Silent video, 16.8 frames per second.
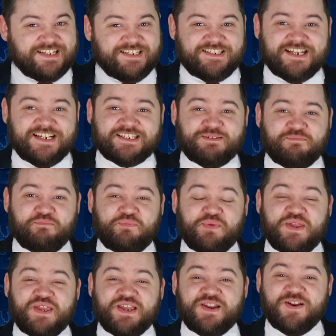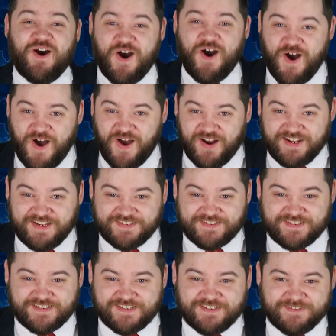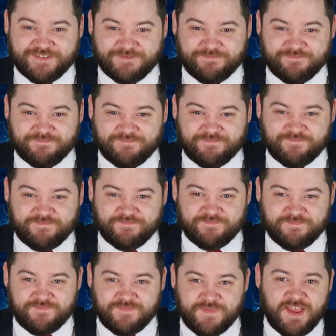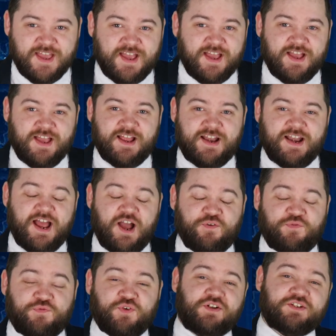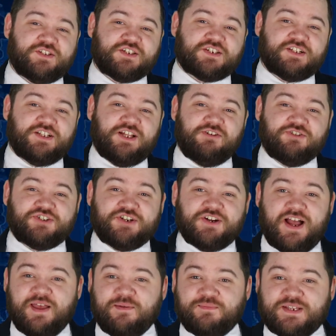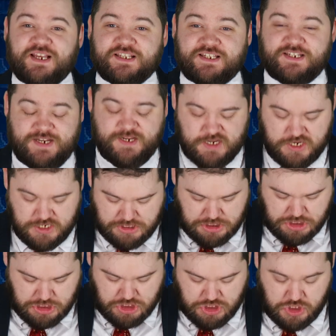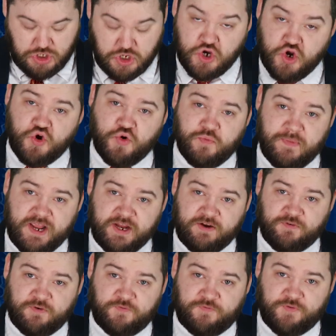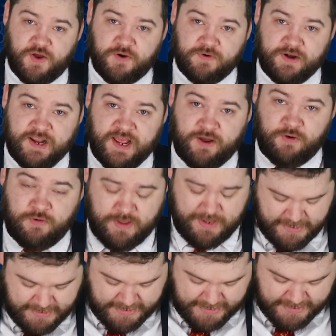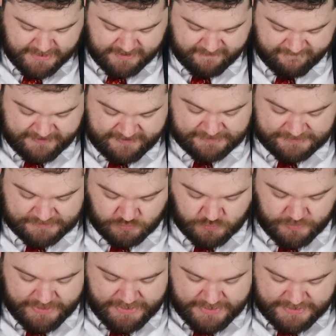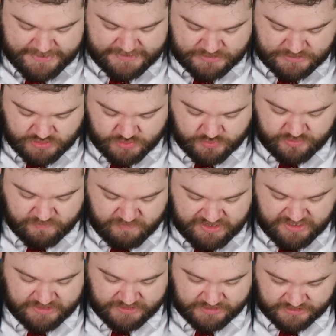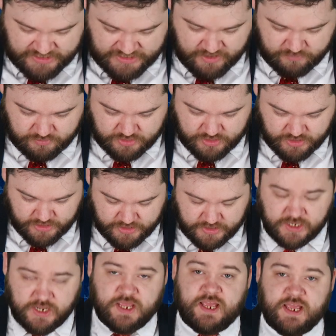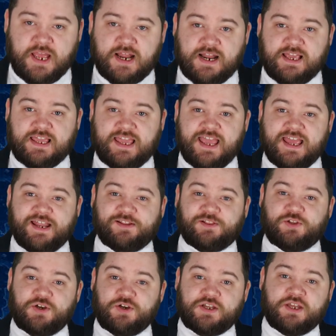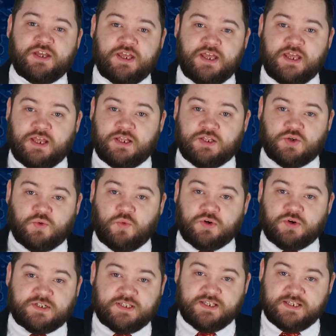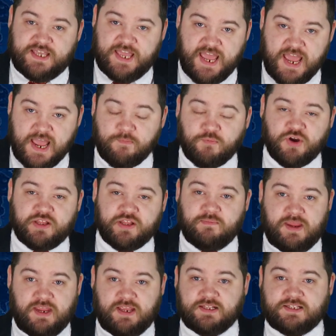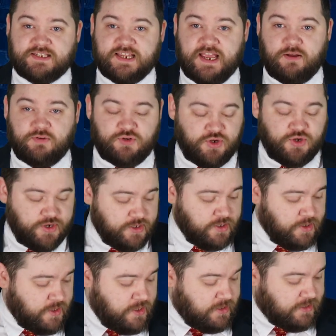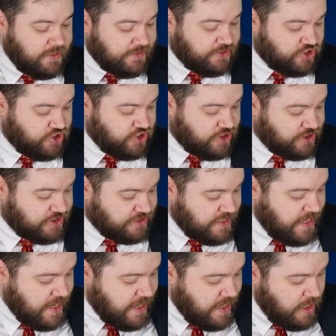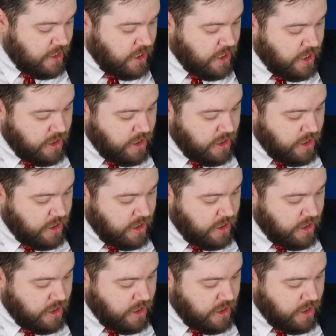Just being honest. Now, full disclosure, I'm testing a new microphone now, and if this is what I need to do to make it sound good, and I can't look towards the camera to make it sound good, let's just say